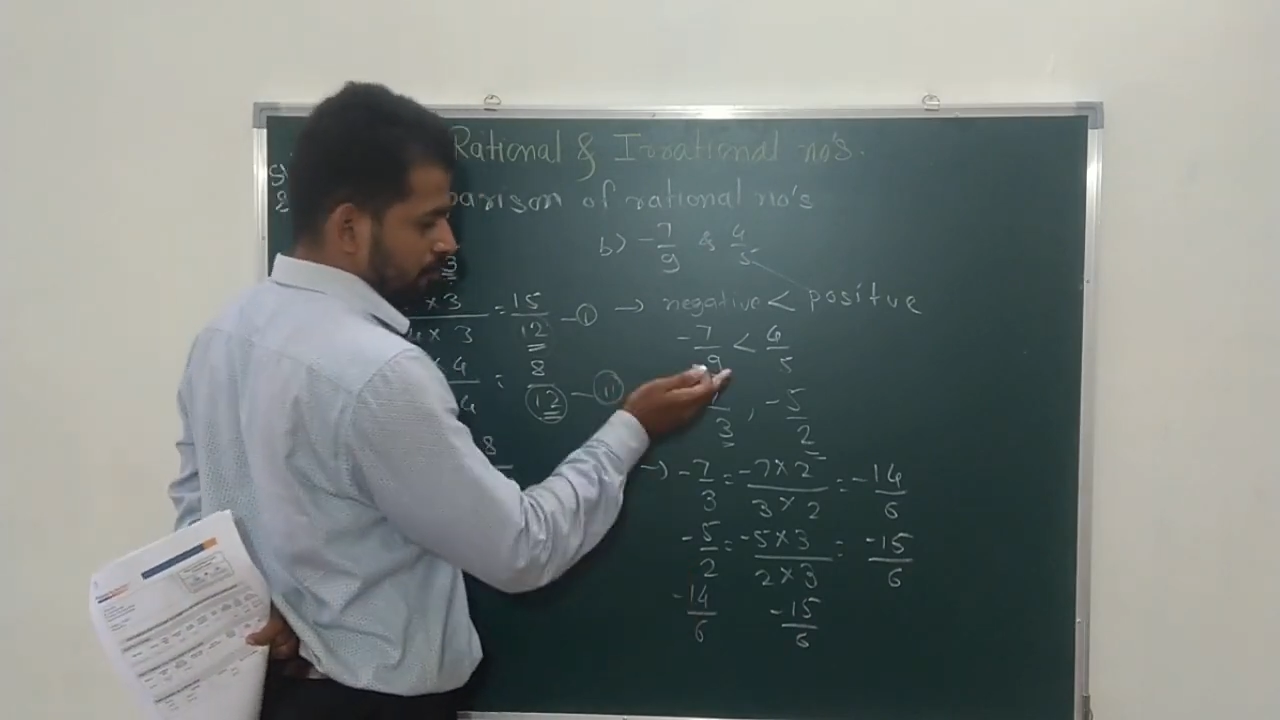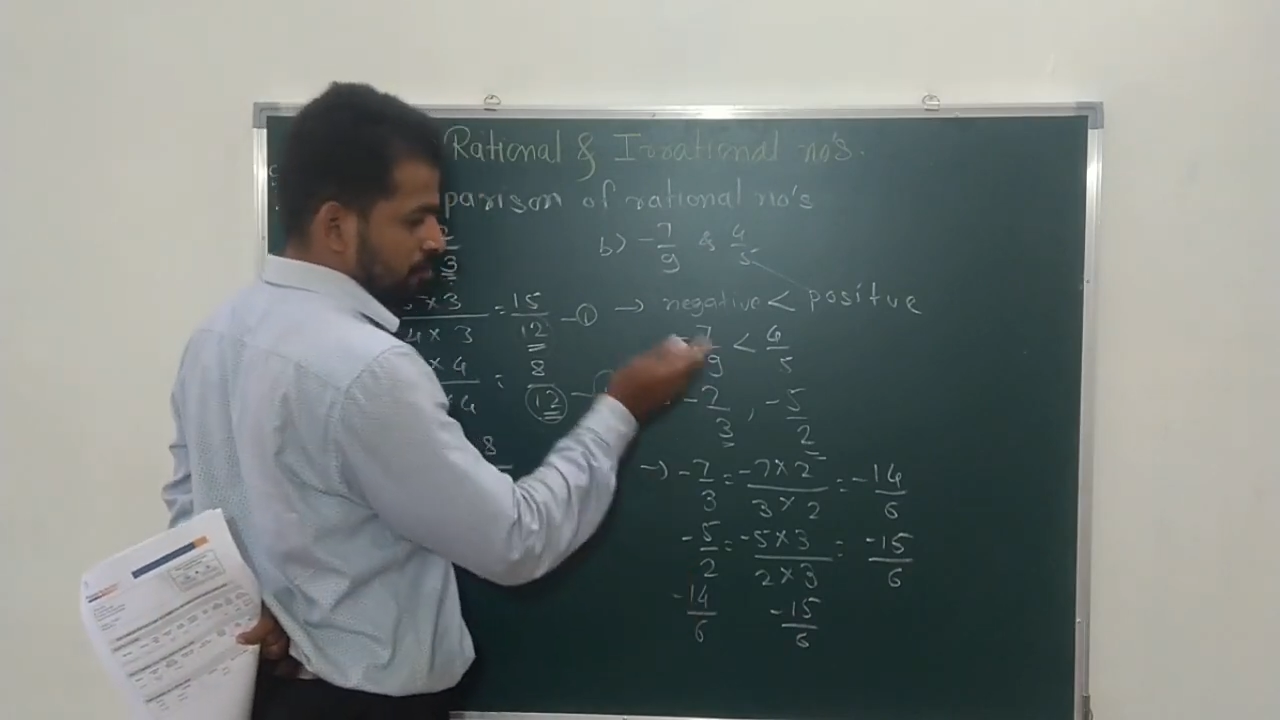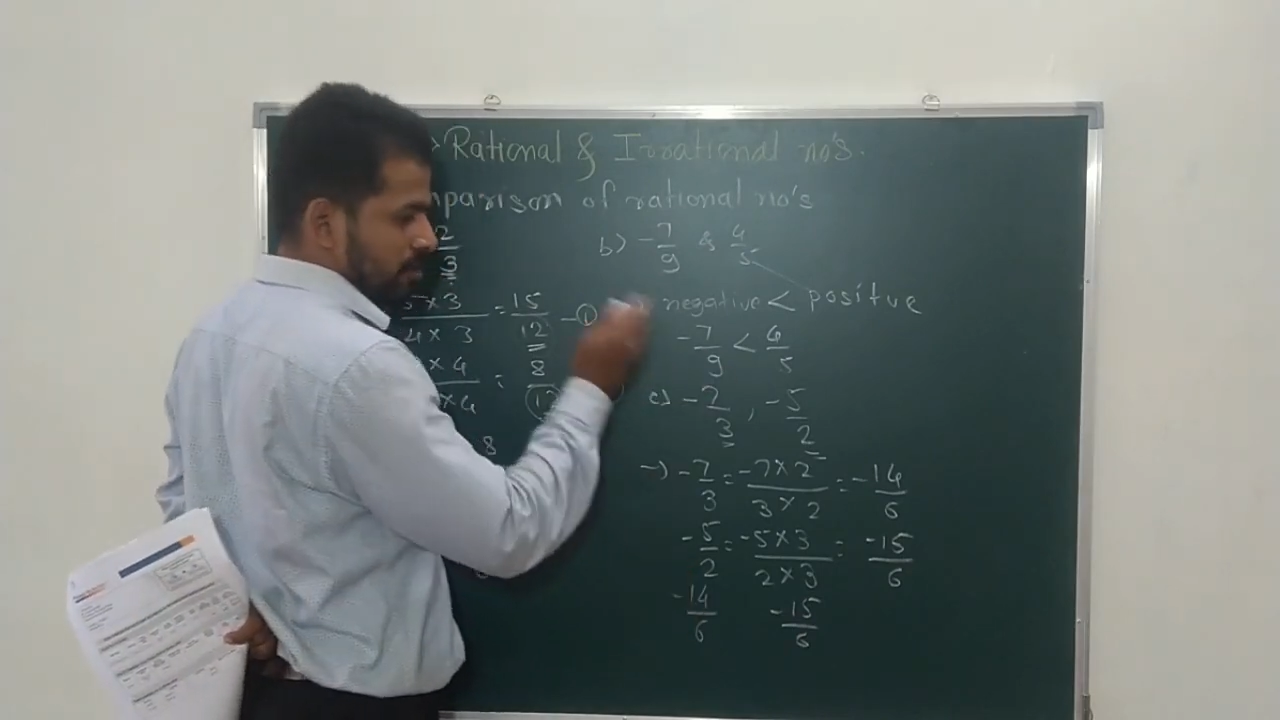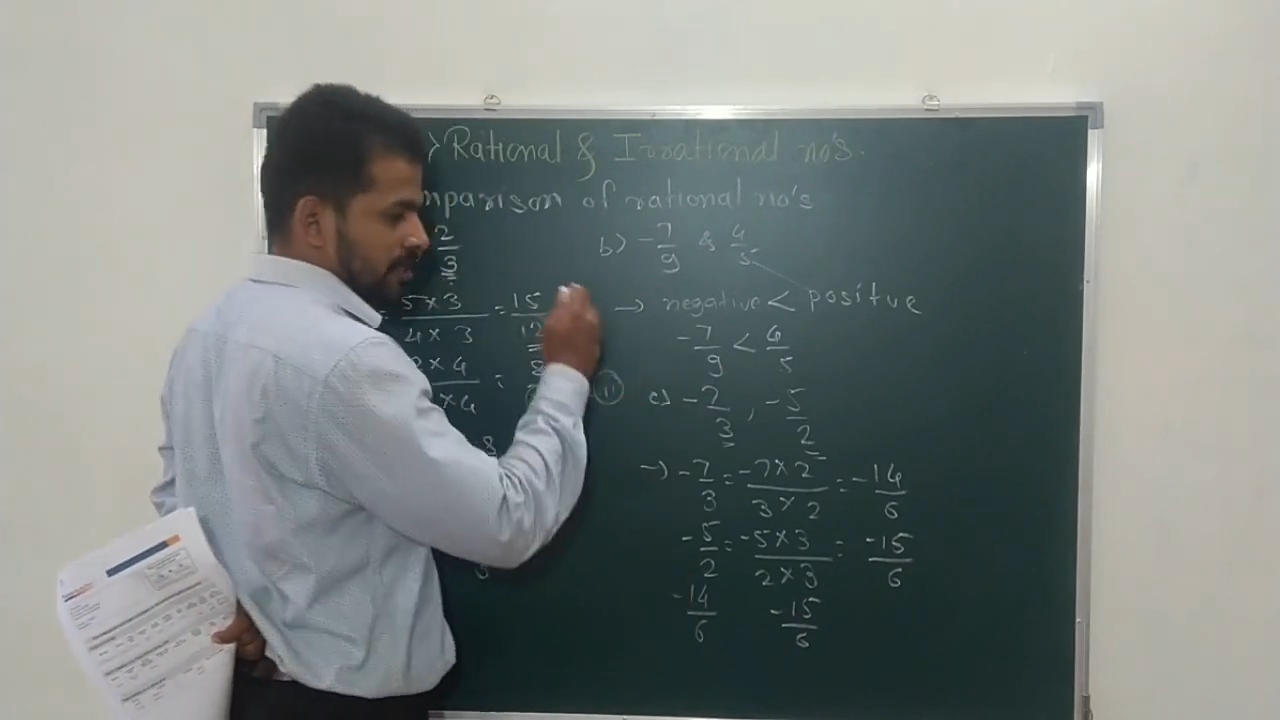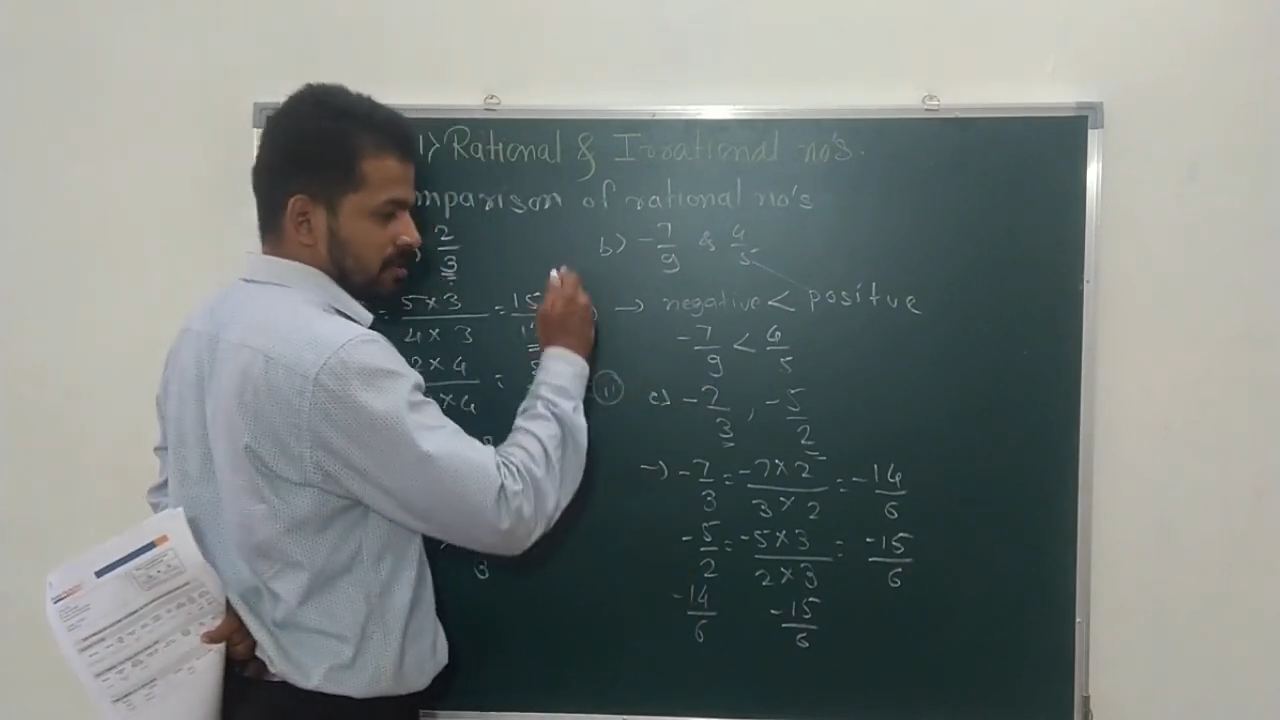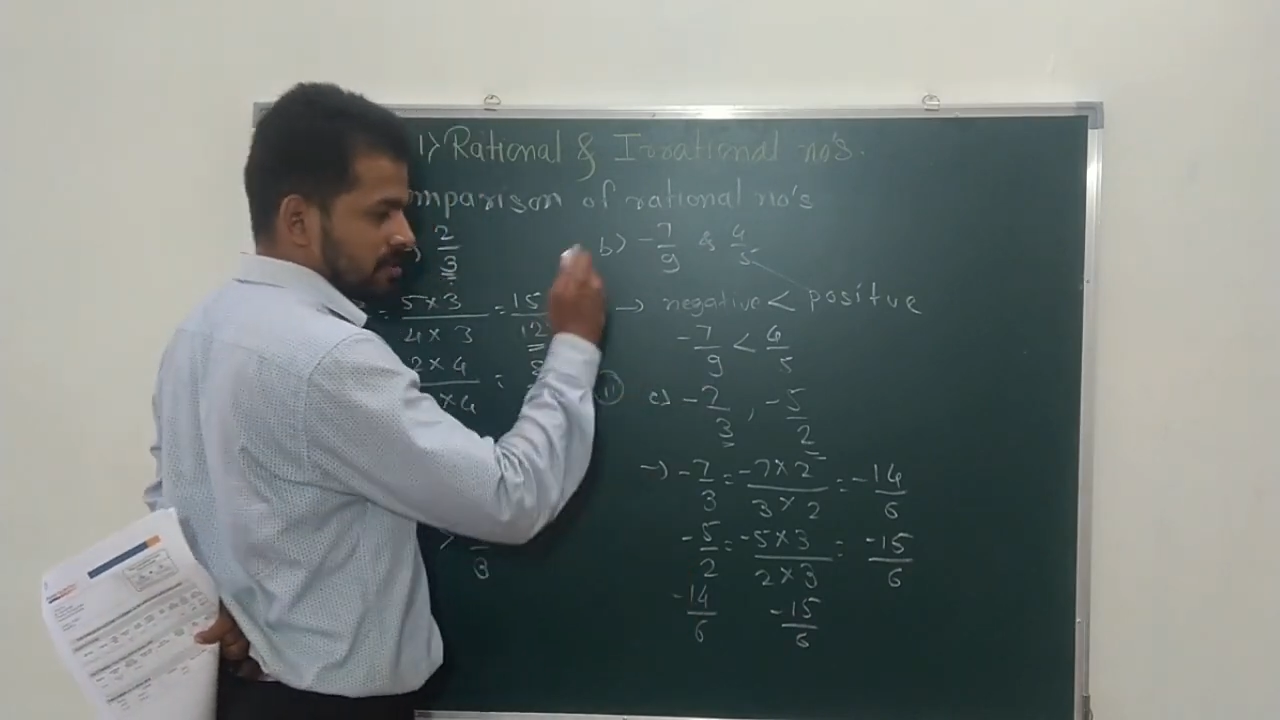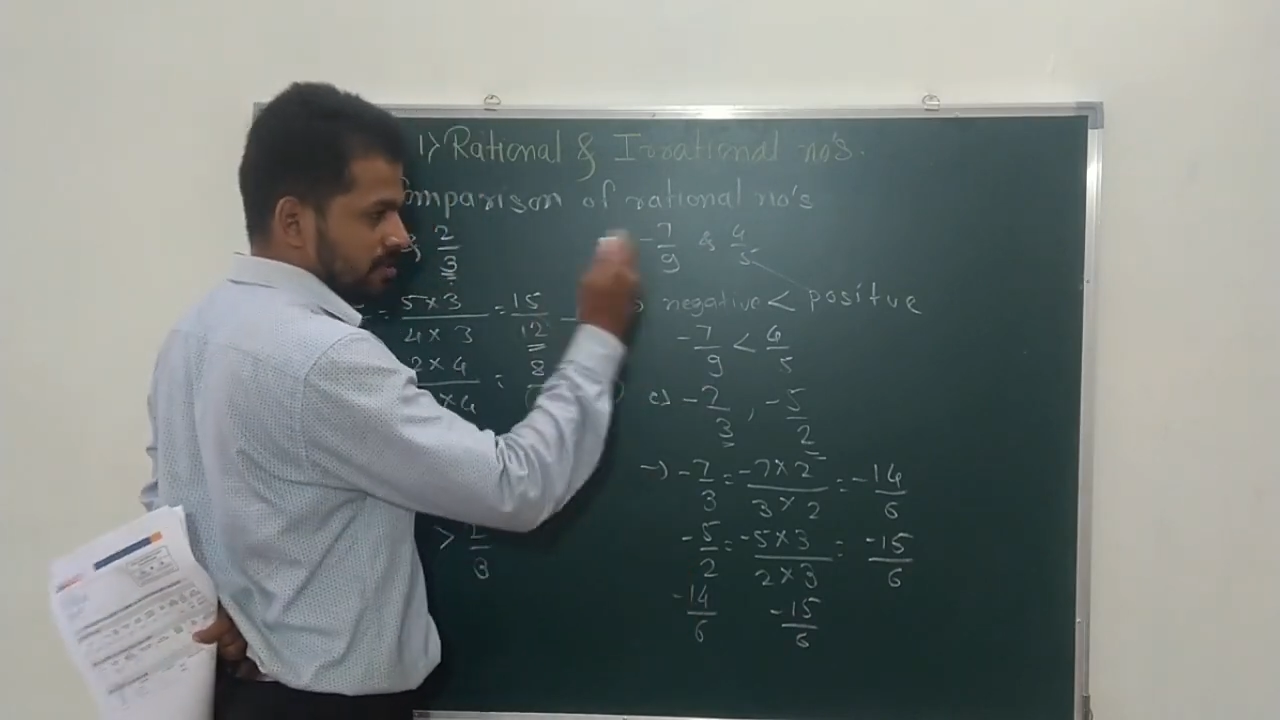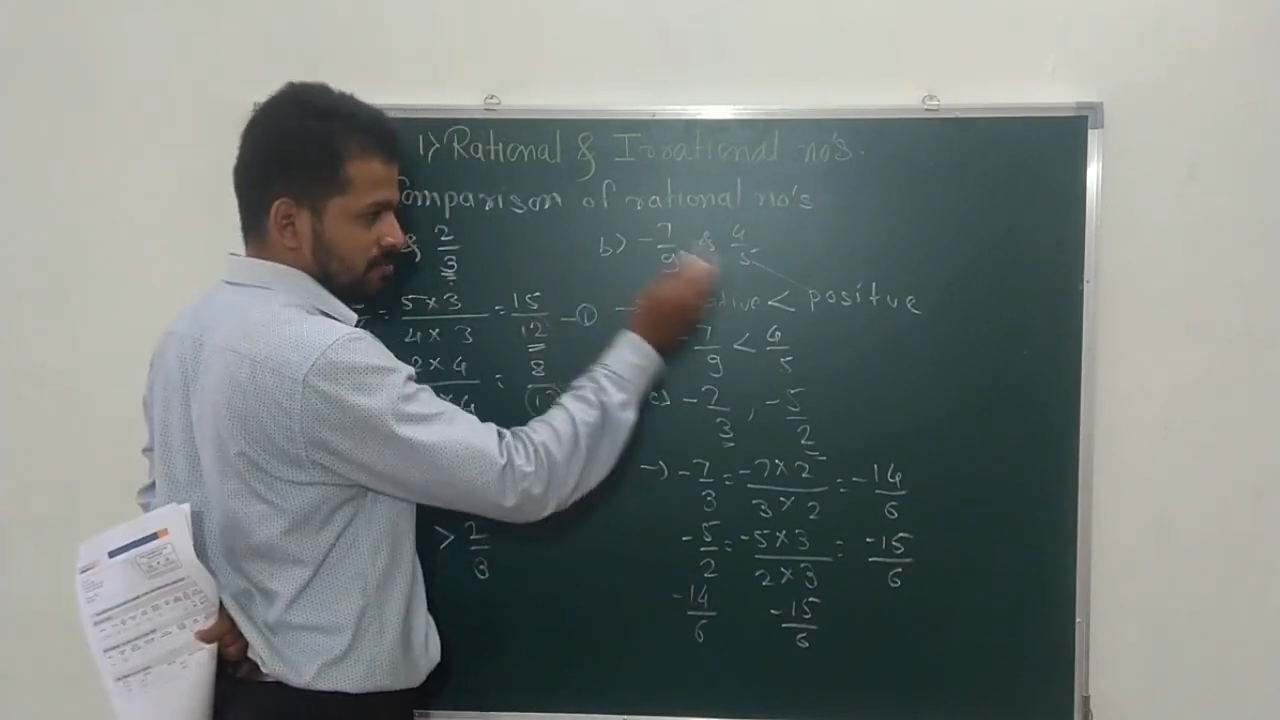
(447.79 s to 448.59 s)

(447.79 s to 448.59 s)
because it is